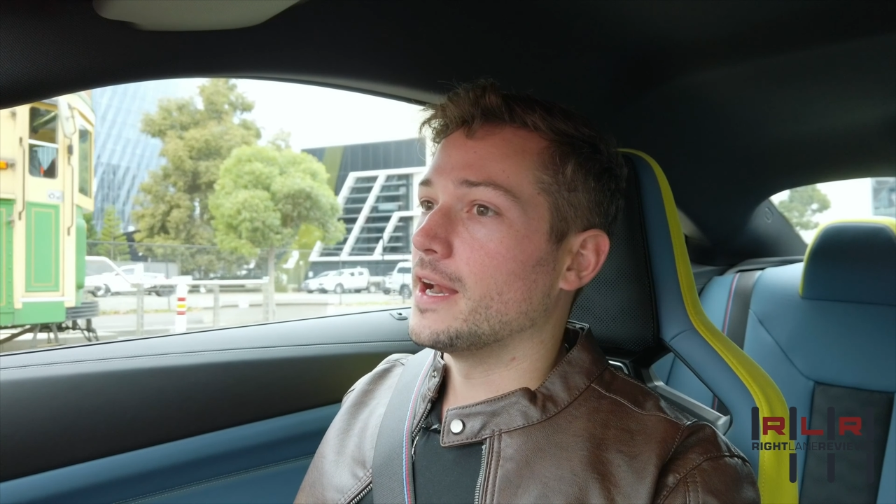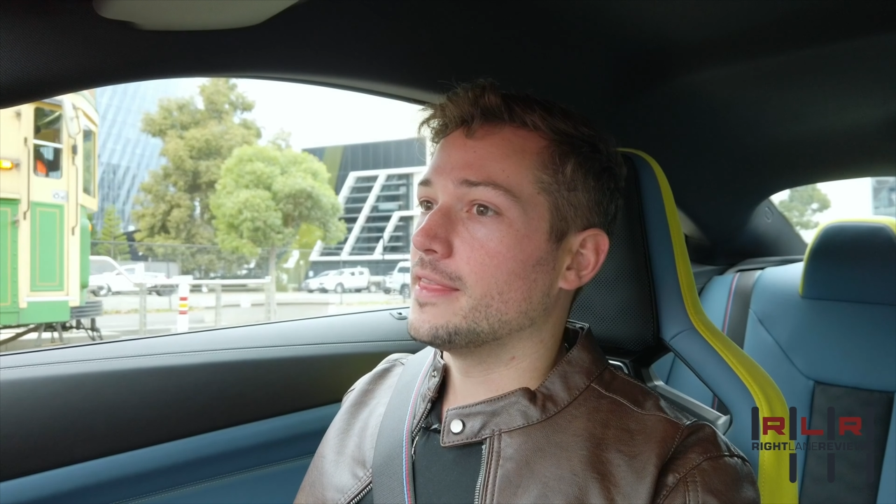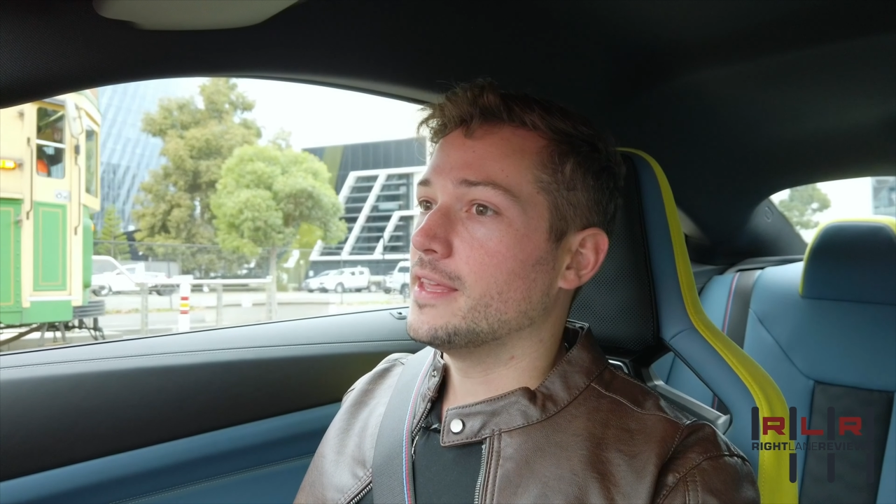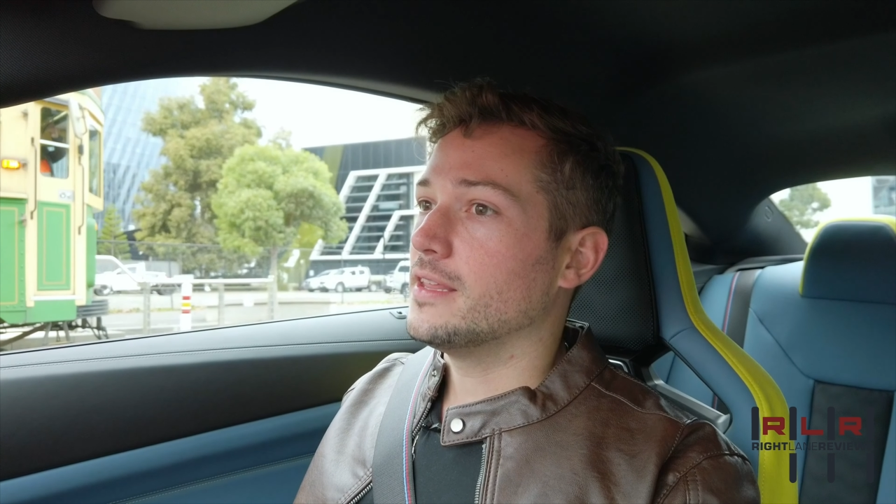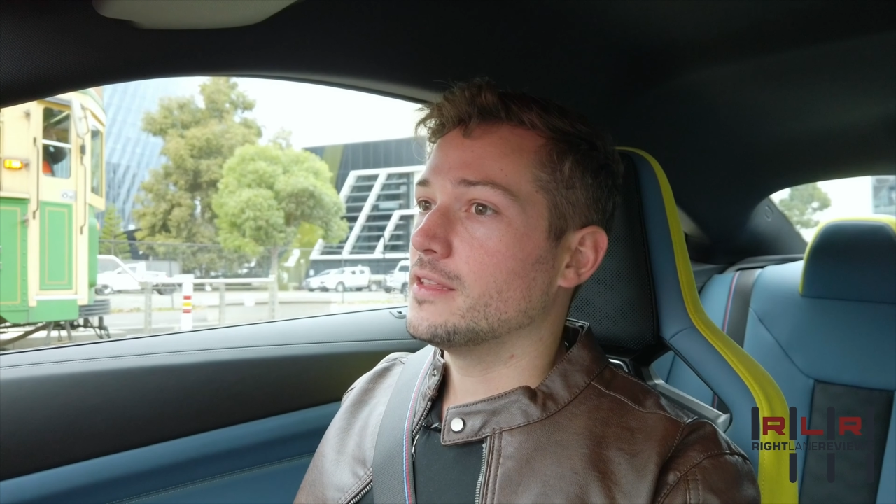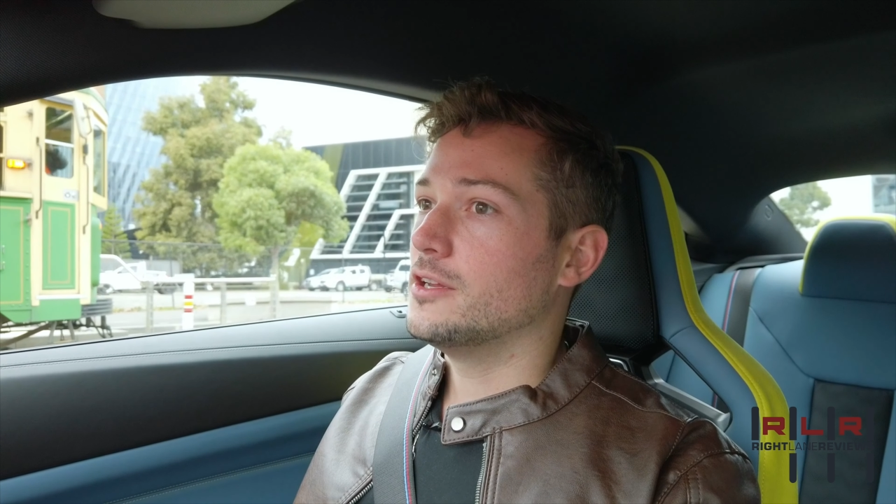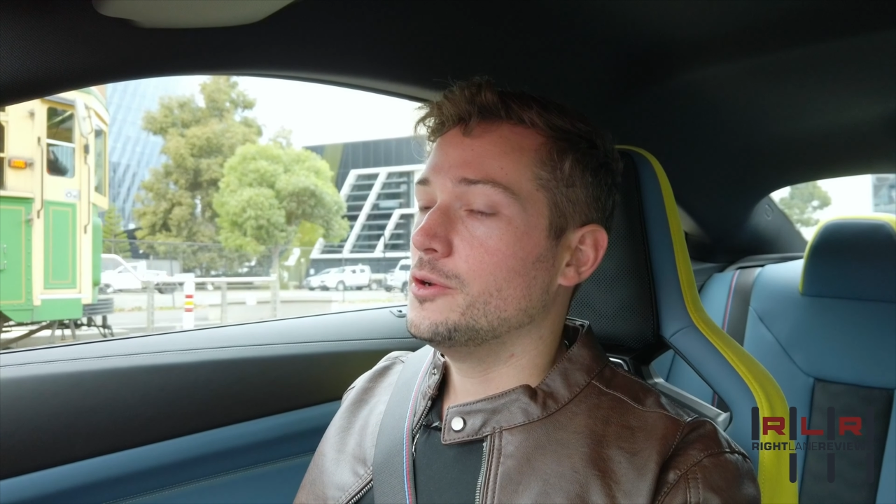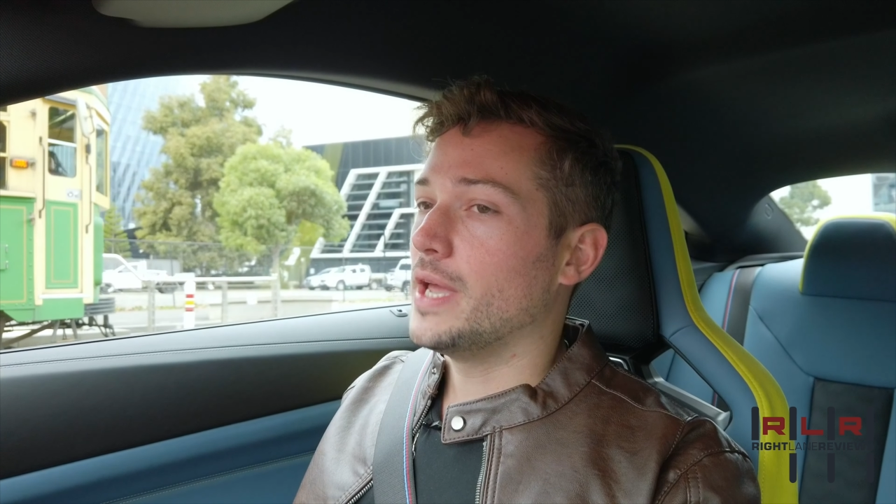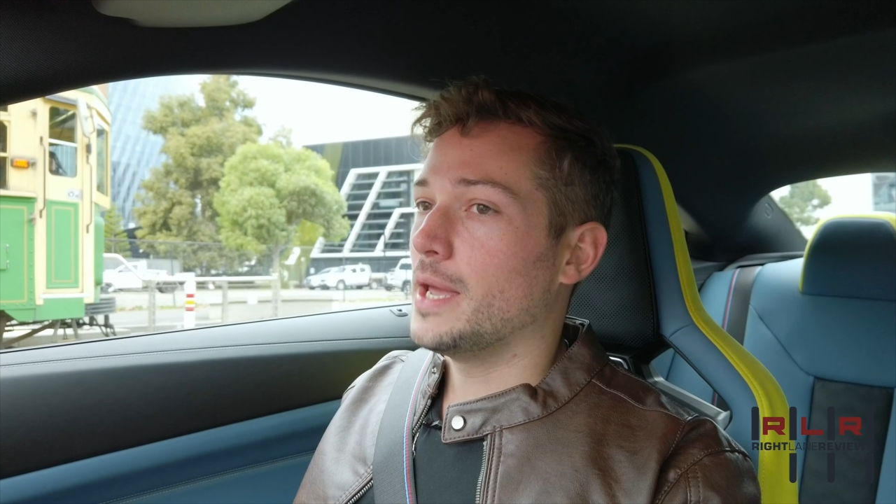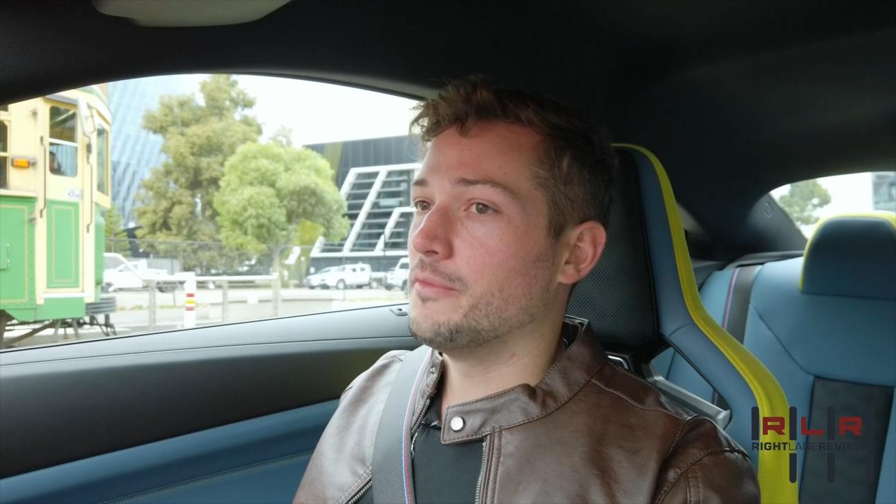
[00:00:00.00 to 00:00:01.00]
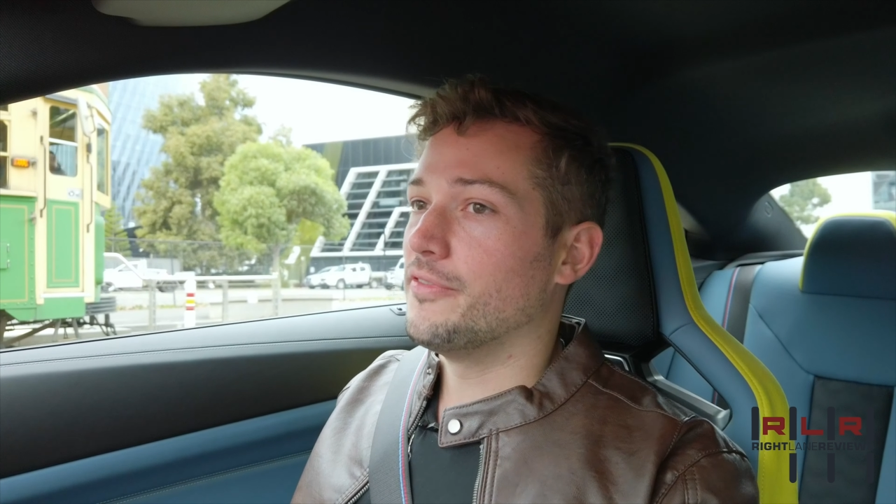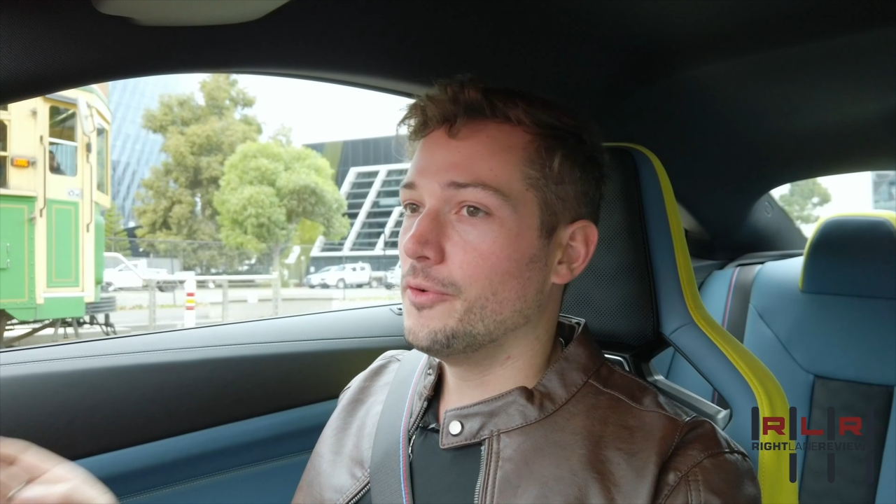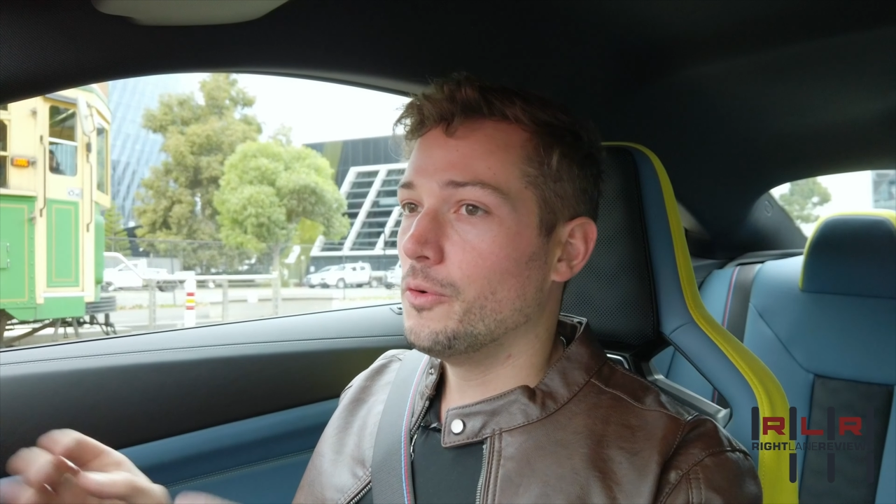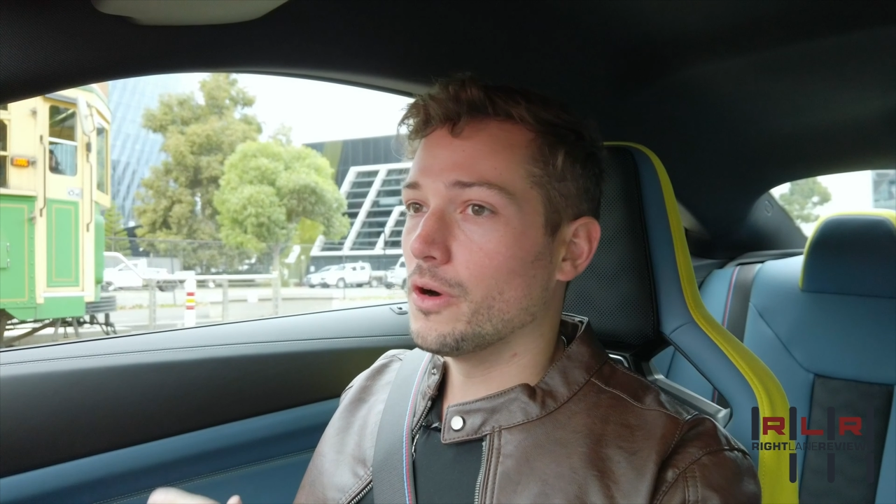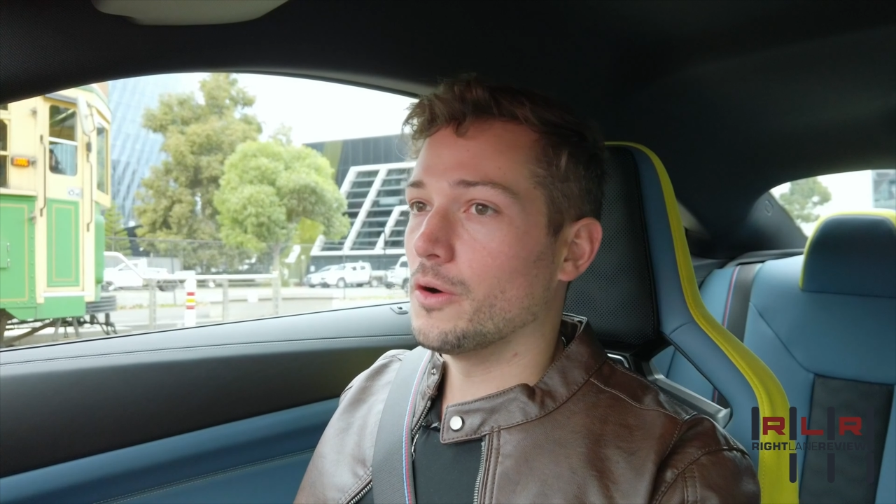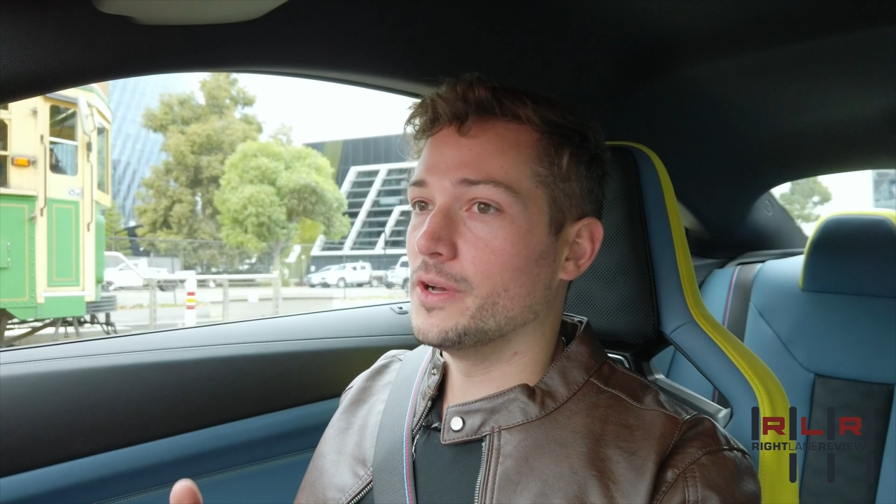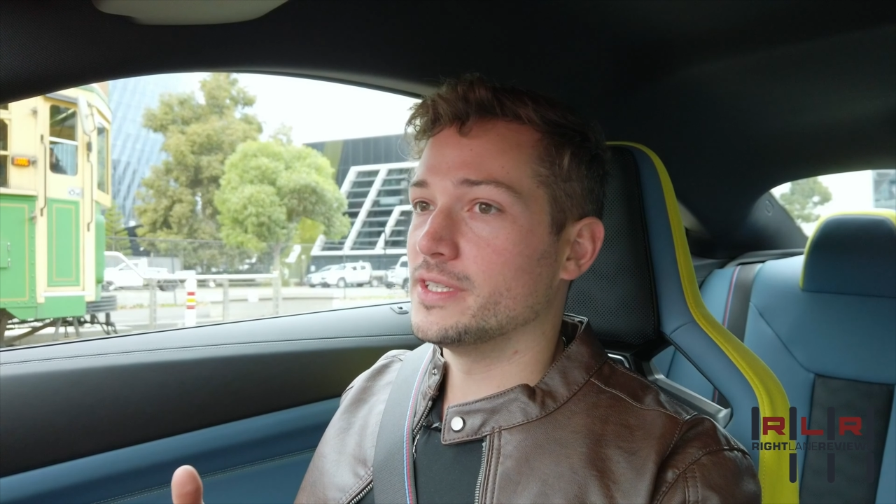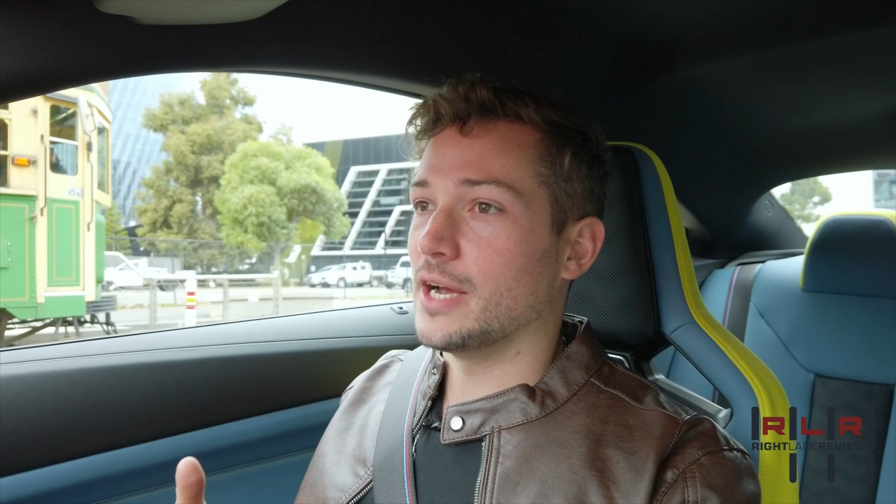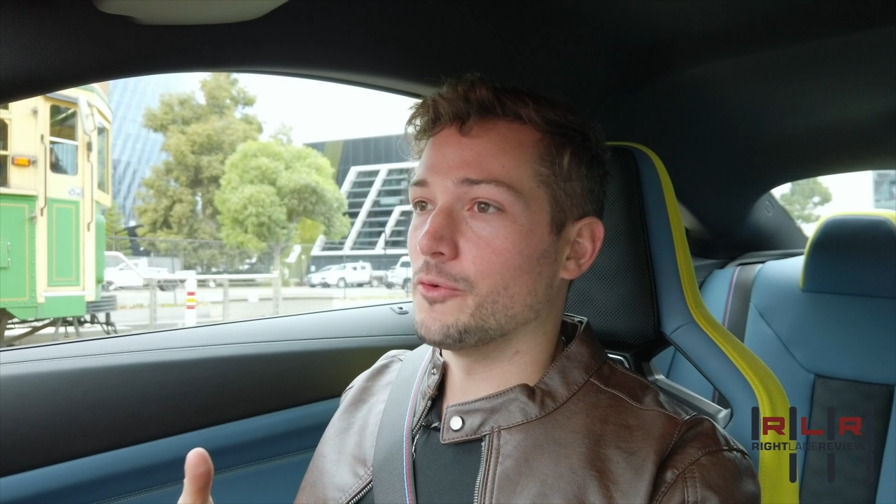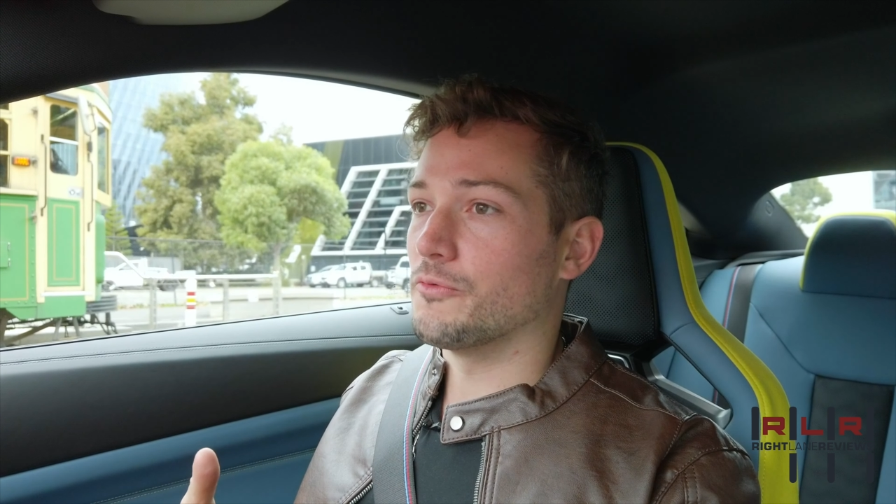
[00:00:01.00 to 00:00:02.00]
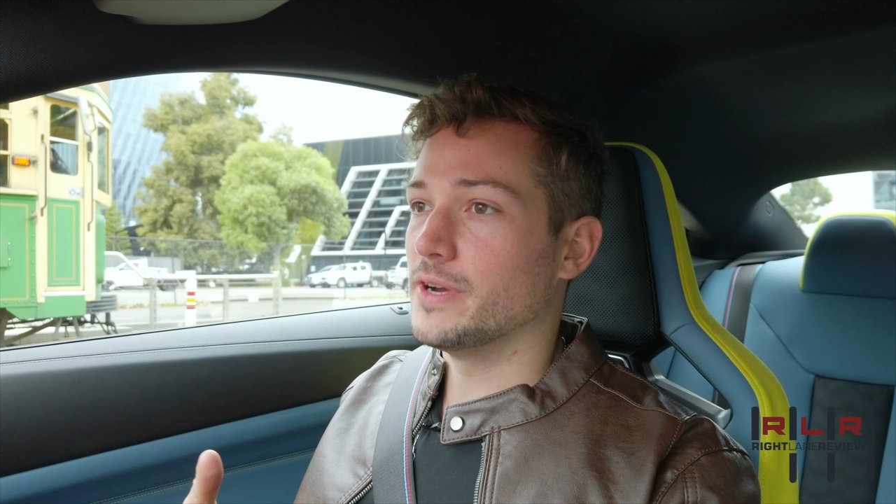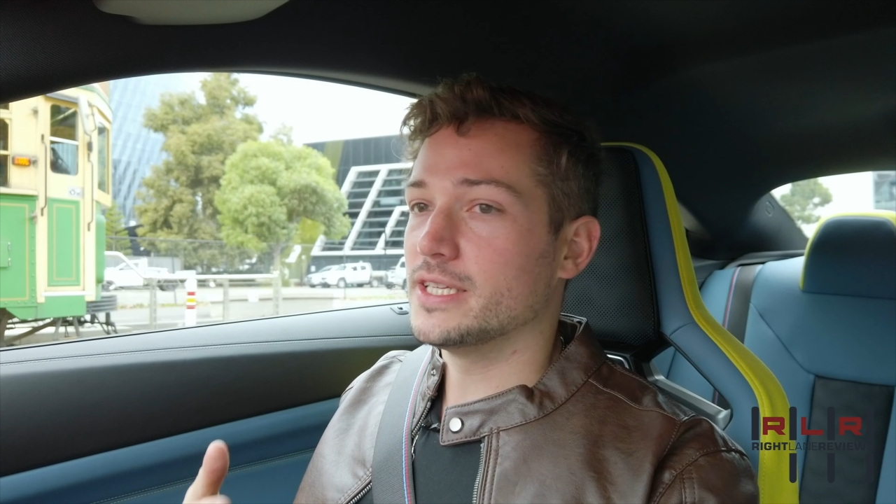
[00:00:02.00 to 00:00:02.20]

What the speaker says: And I think the new M4 was at